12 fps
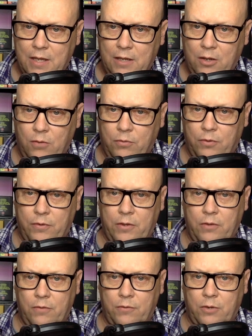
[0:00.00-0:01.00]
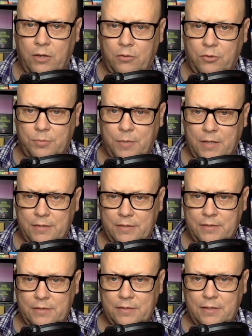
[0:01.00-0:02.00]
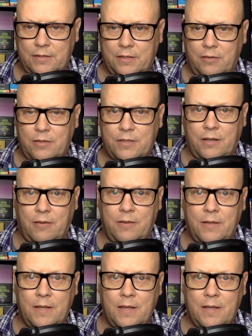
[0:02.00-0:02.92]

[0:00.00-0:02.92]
an overview of critical responses, et cetera, et cetera.